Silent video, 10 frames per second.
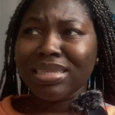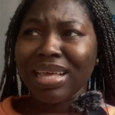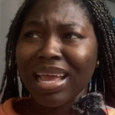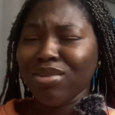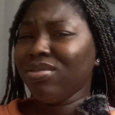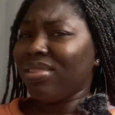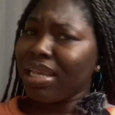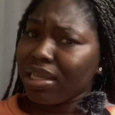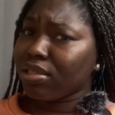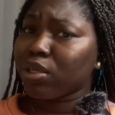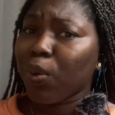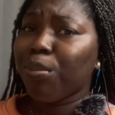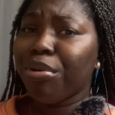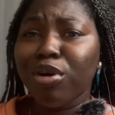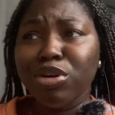I don't think it's
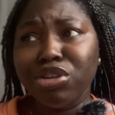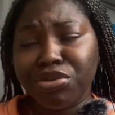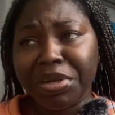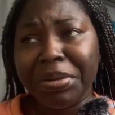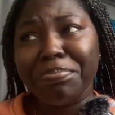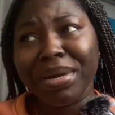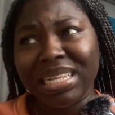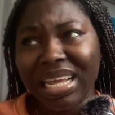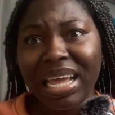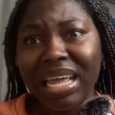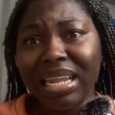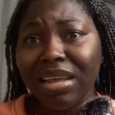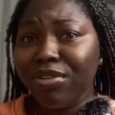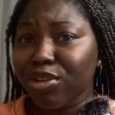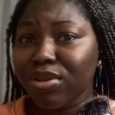compulsory, but then
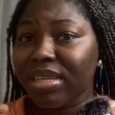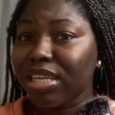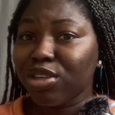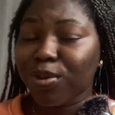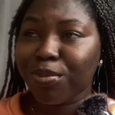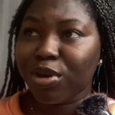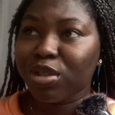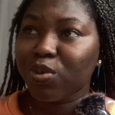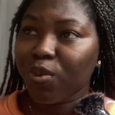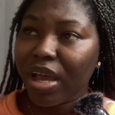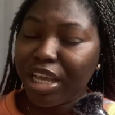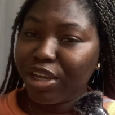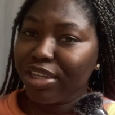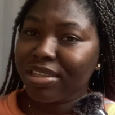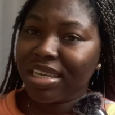if you don't take chop bus, why are
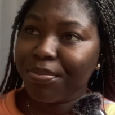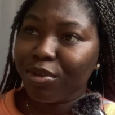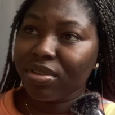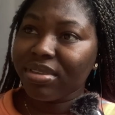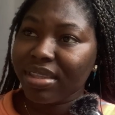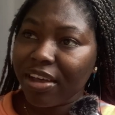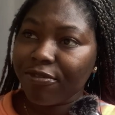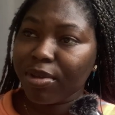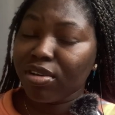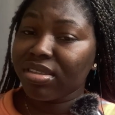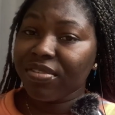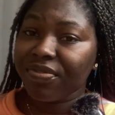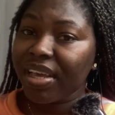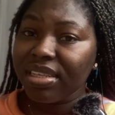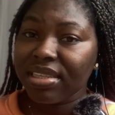going to keep your stuff? Because in
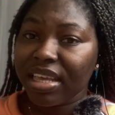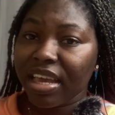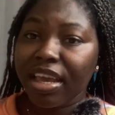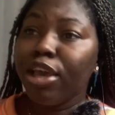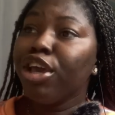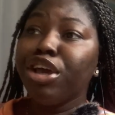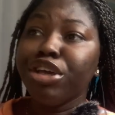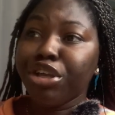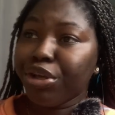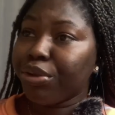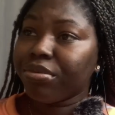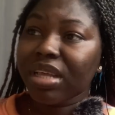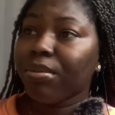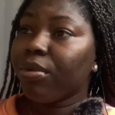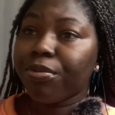first year, you
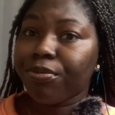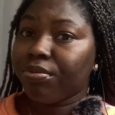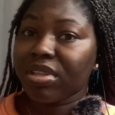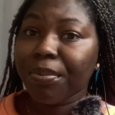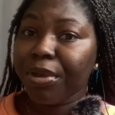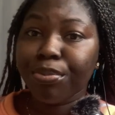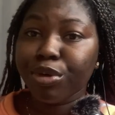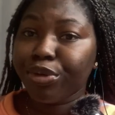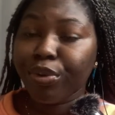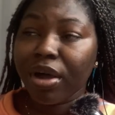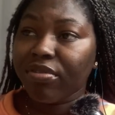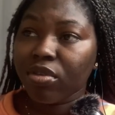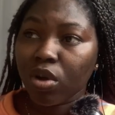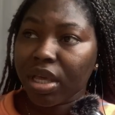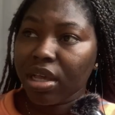some of some people don't have
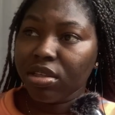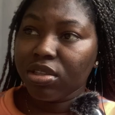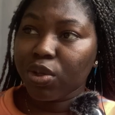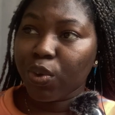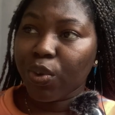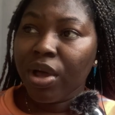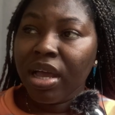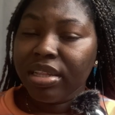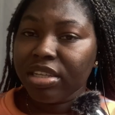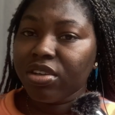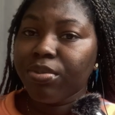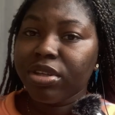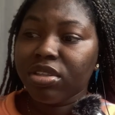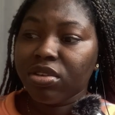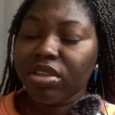lockers, so the chop
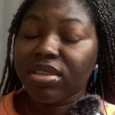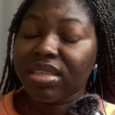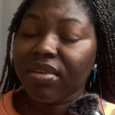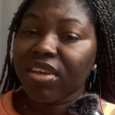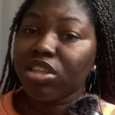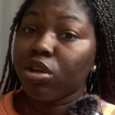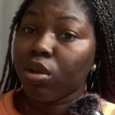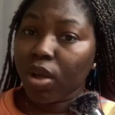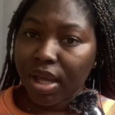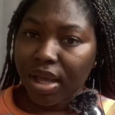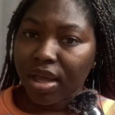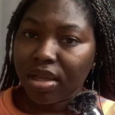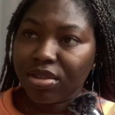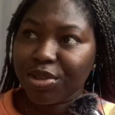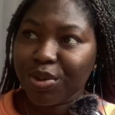bus is going to serve as your locker.
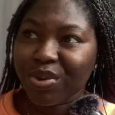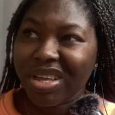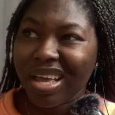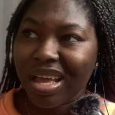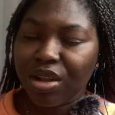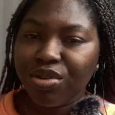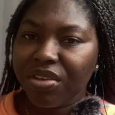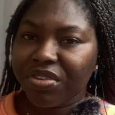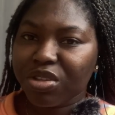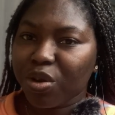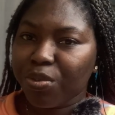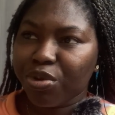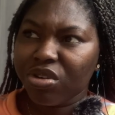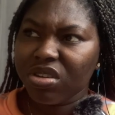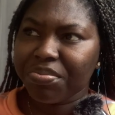So yeah, I don't know if it's
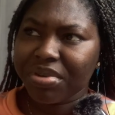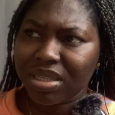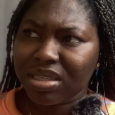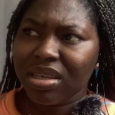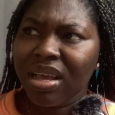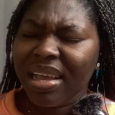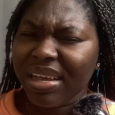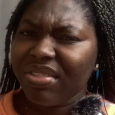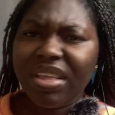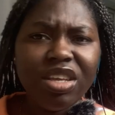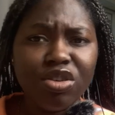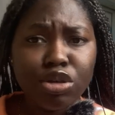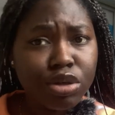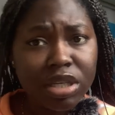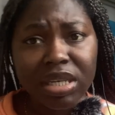compulsory, but I think you
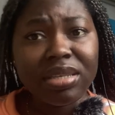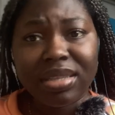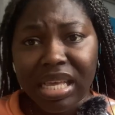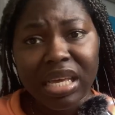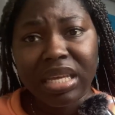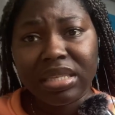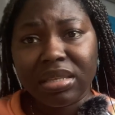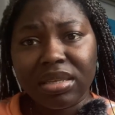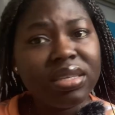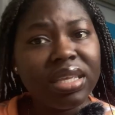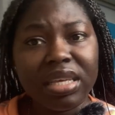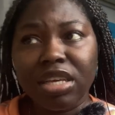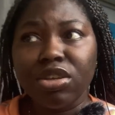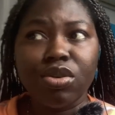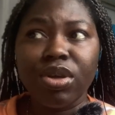should just take it, just in
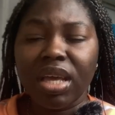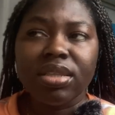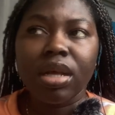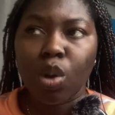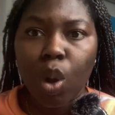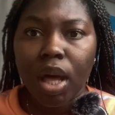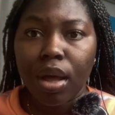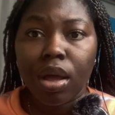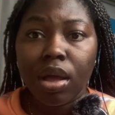case you don't get a locker.